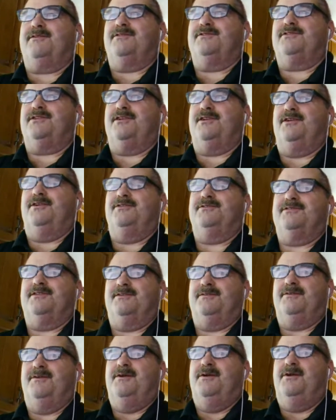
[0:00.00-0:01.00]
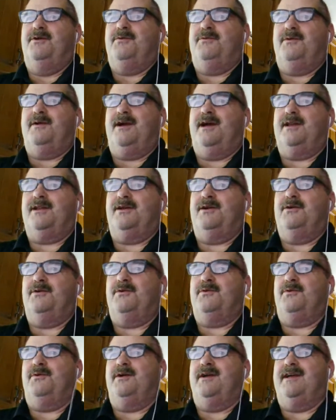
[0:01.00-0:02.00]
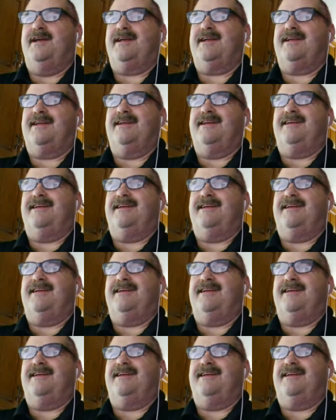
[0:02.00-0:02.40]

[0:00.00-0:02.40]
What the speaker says: because she knows that we got to go quick.